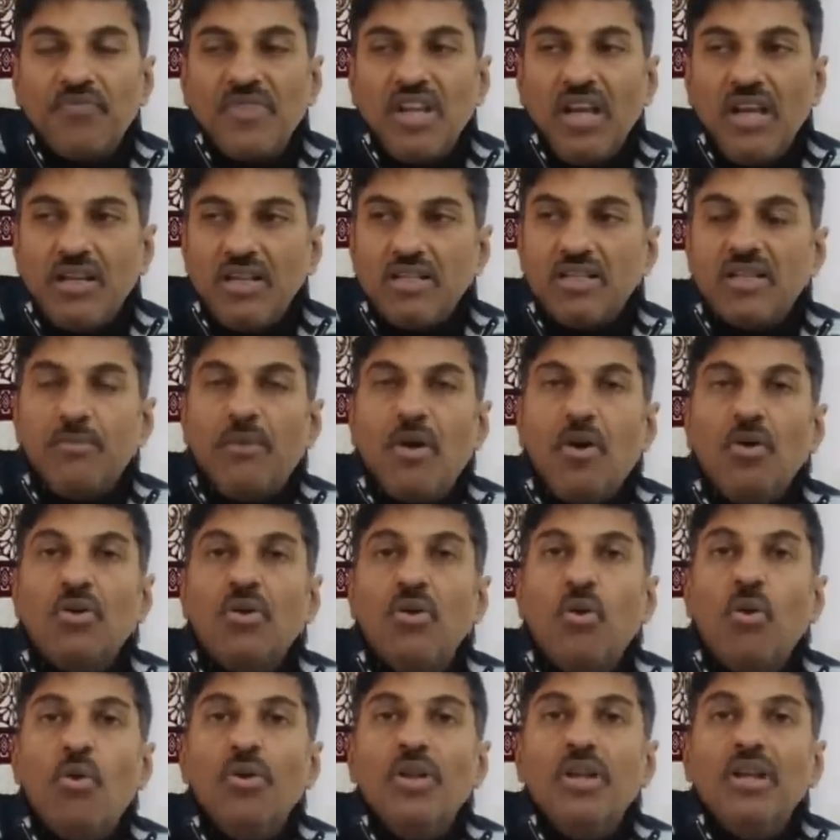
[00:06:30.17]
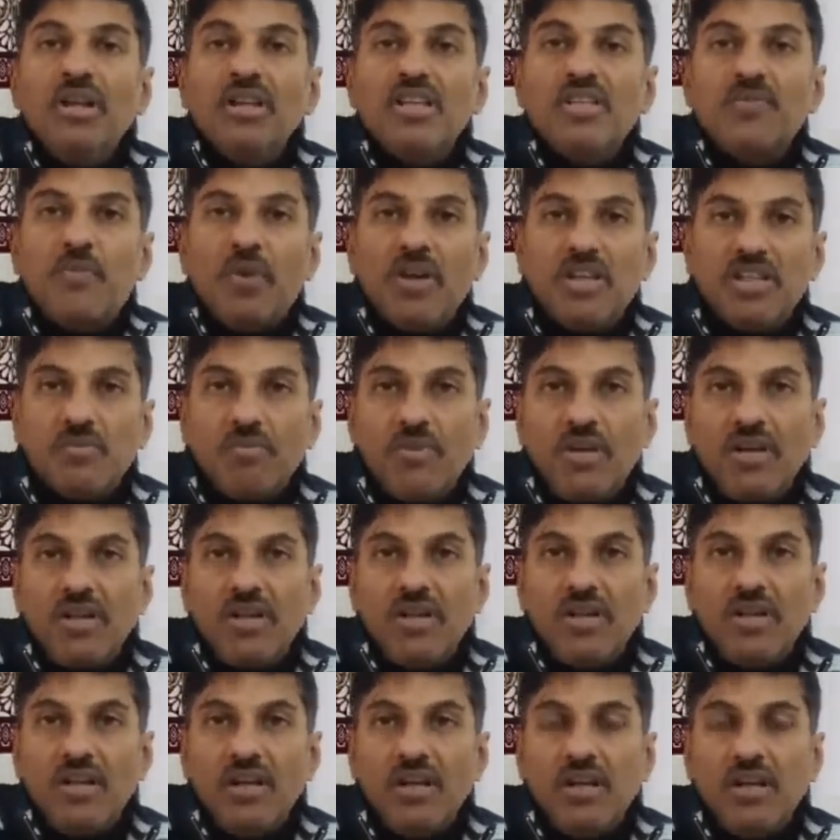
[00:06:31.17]
It is about owning
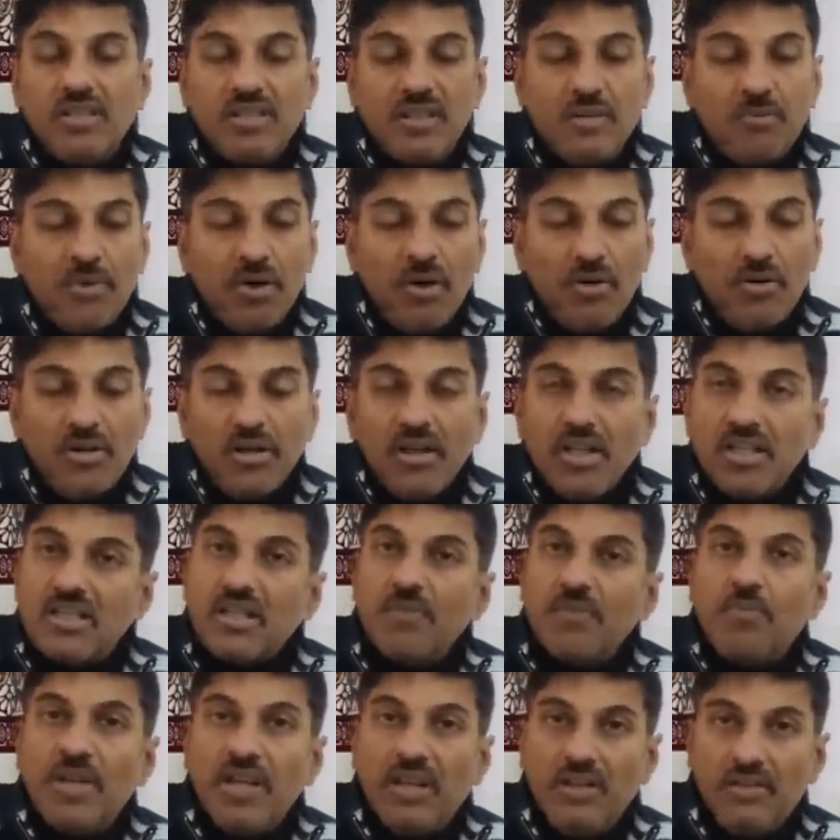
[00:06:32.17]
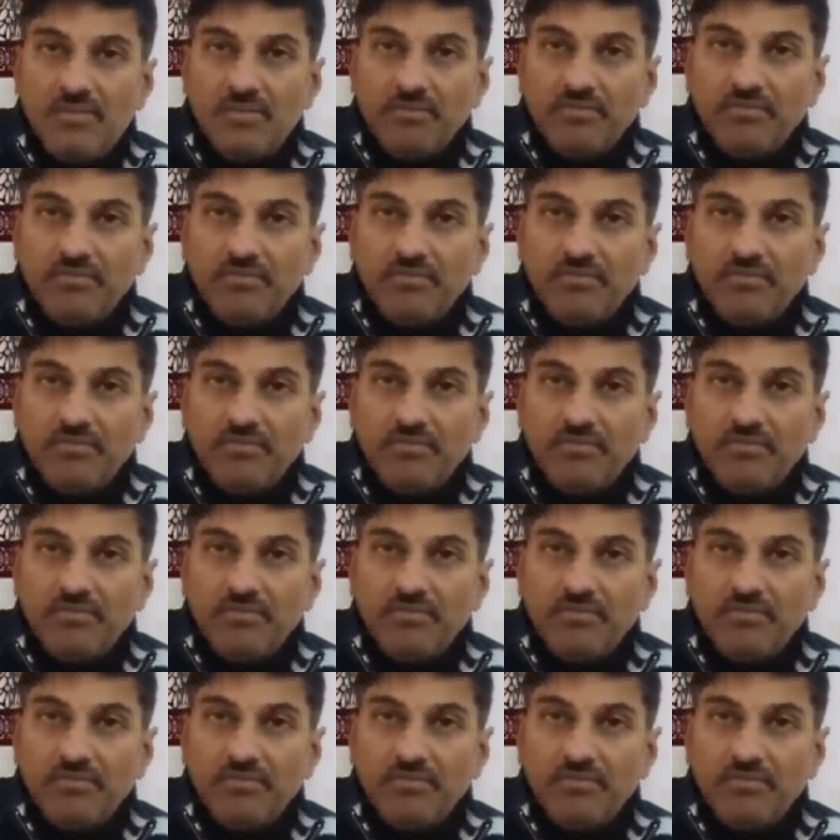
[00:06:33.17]
responsibility. It is about discipline.